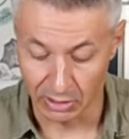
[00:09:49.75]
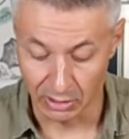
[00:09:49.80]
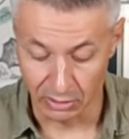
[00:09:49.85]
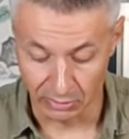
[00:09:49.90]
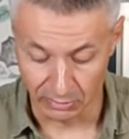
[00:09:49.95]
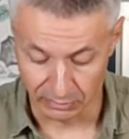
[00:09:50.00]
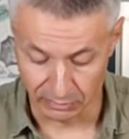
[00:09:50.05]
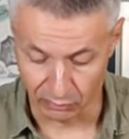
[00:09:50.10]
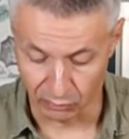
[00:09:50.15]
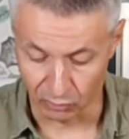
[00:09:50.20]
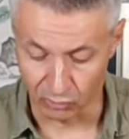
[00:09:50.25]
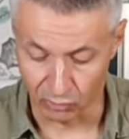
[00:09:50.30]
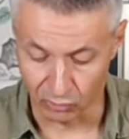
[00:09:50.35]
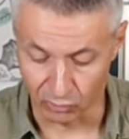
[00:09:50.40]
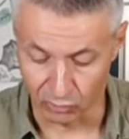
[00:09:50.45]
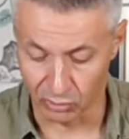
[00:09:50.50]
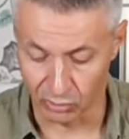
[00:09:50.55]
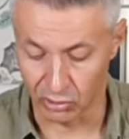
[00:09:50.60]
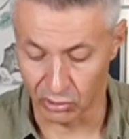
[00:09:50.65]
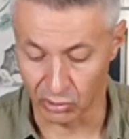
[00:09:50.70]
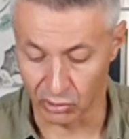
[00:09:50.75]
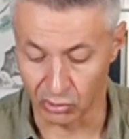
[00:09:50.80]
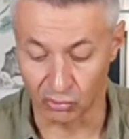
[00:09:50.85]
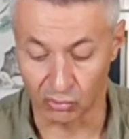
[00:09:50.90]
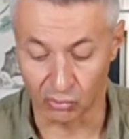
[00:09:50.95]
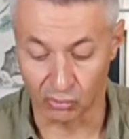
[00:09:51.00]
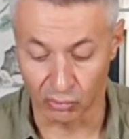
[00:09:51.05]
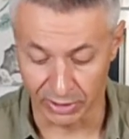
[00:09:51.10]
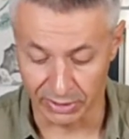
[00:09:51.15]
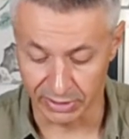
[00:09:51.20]
So
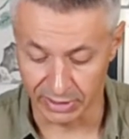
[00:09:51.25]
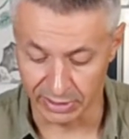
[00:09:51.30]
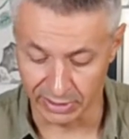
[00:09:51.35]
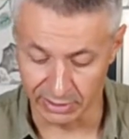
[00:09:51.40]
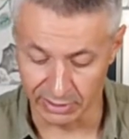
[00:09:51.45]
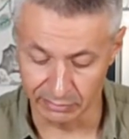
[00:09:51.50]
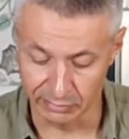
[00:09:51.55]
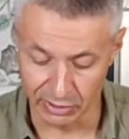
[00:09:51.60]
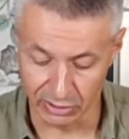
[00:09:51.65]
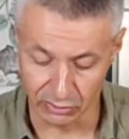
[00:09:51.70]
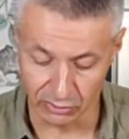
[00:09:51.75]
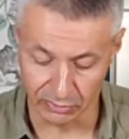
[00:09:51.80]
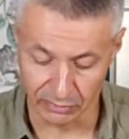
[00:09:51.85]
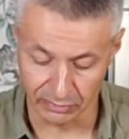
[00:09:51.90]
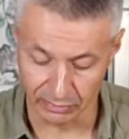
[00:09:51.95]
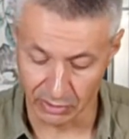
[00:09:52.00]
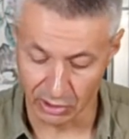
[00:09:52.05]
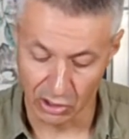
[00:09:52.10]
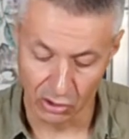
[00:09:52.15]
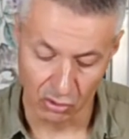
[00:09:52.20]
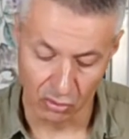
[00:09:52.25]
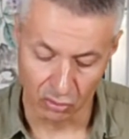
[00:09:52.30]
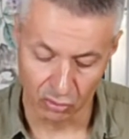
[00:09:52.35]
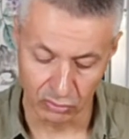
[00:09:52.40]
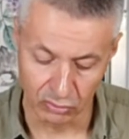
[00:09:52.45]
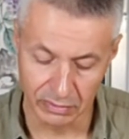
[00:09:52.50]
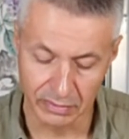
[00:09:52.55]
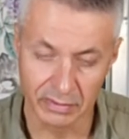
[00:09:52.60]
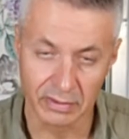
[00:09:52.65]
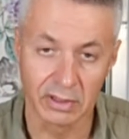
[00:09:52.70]
quite high, because all
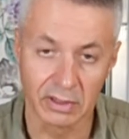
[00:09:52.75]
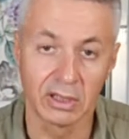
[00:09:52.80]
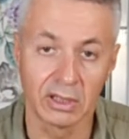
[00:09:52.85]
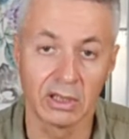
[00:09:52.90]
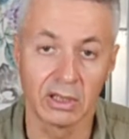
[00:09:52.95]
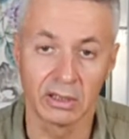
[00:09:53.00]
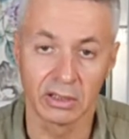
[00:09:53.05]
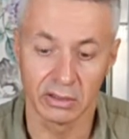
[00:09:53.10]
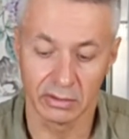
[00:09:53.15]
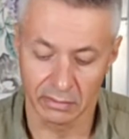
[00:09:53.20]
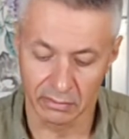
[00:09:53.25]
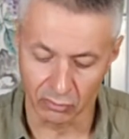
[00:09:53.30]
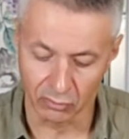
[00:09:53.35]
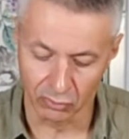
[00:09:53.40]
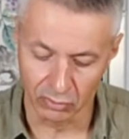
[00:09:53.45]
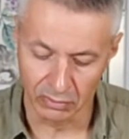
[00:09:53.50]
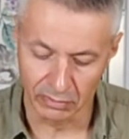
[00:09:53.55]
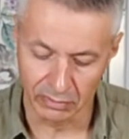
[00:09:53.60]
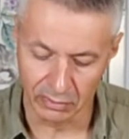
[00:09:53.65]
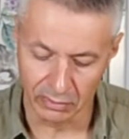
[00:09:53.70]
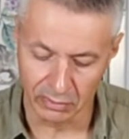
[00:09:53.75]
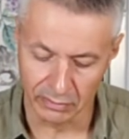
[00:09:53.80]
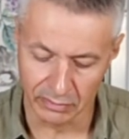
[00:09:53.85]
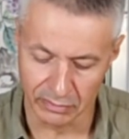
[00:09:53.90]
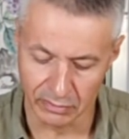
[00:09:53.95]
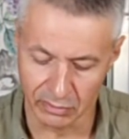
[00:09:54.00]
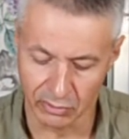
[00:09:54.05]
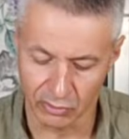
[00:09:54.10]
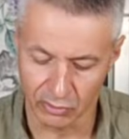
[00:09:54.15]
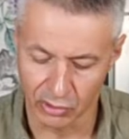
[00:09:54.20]
the
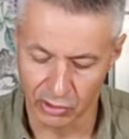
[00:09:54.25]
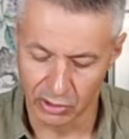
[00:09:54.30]
other